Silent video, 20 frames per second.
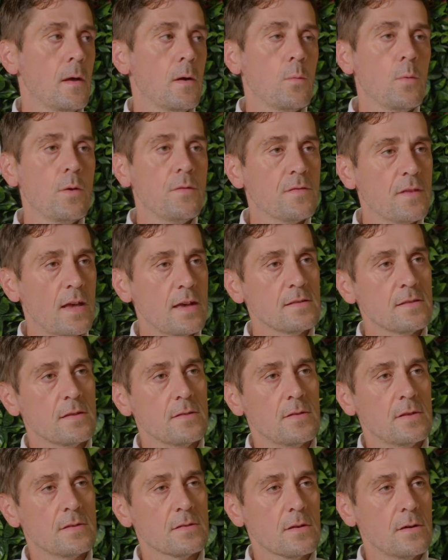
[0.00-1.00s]
We've
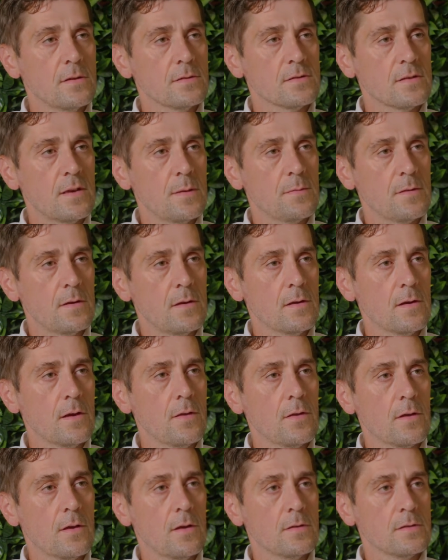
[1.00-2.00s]
tested this concept along
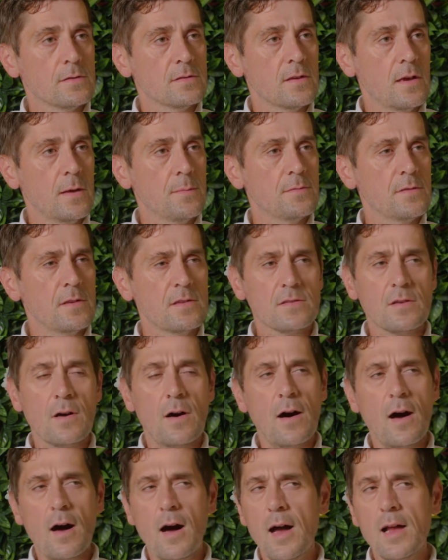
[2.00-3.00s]
other concepts. It's
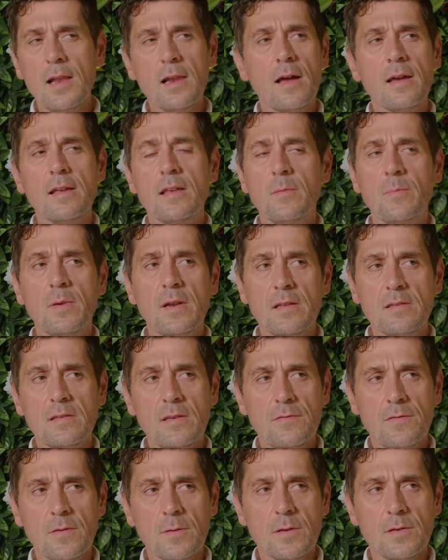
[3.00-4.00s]
got high
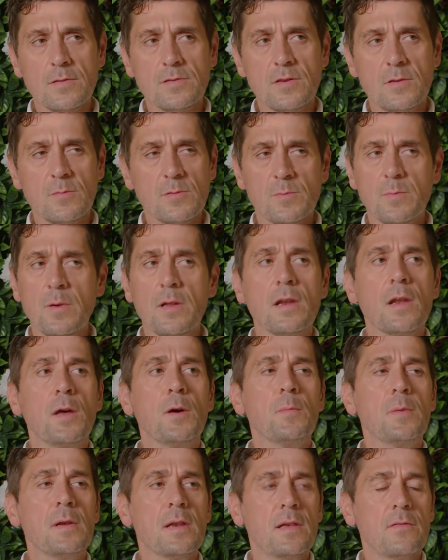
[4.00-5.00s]
likability from consumers, but
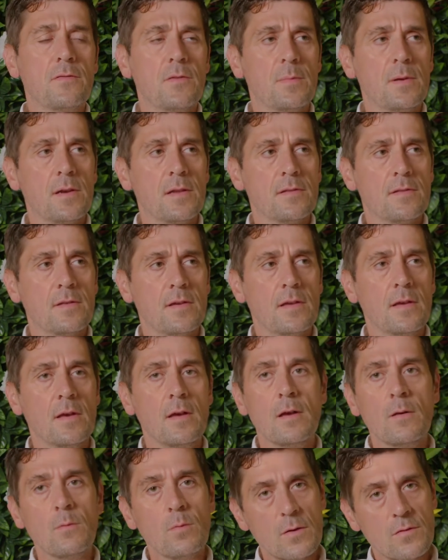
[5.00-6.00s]
low believability.
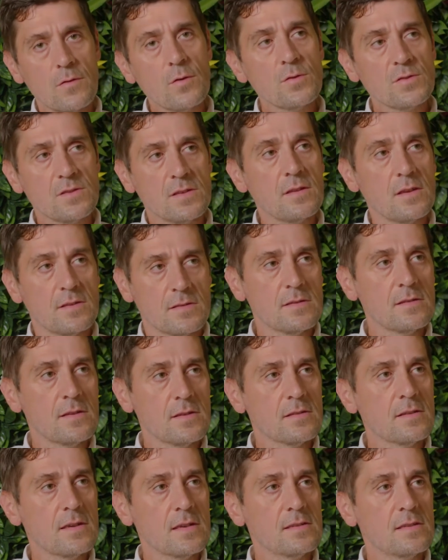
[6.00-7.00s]
Well, of course it does. It
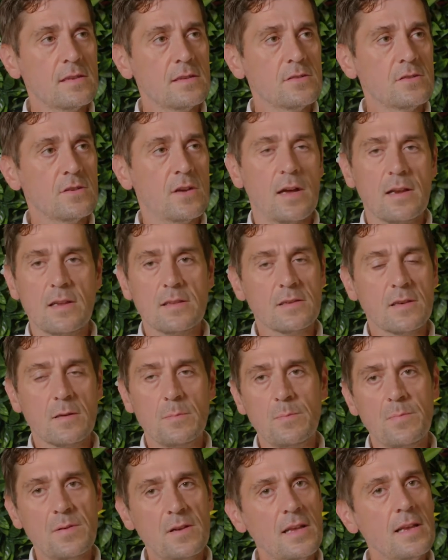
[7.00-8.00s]
doesn't exist yet, and it's
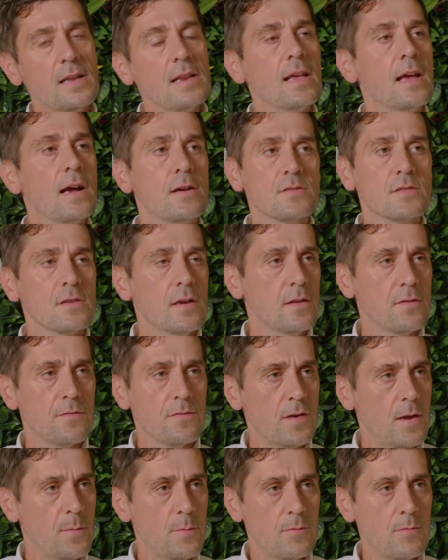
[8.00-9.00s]
completely outside of the
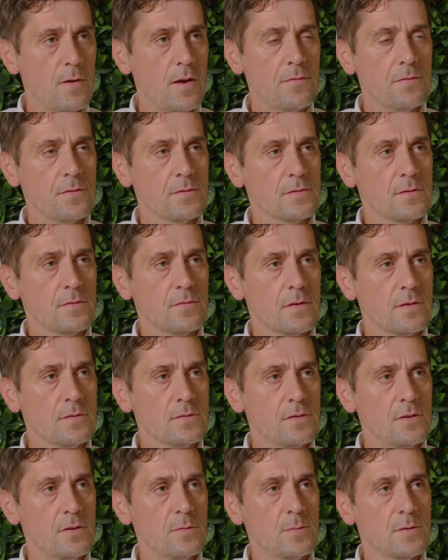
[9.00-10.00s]
frame of reference of
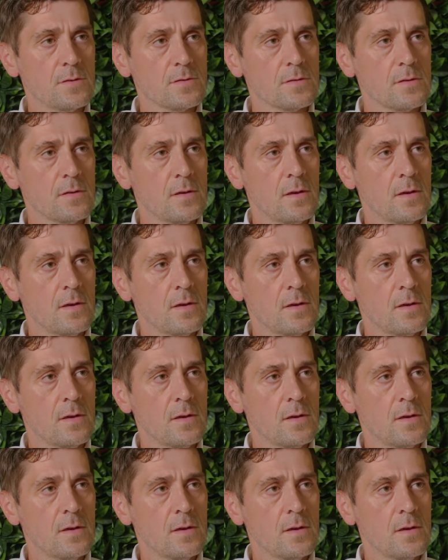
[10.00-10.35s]
consumers.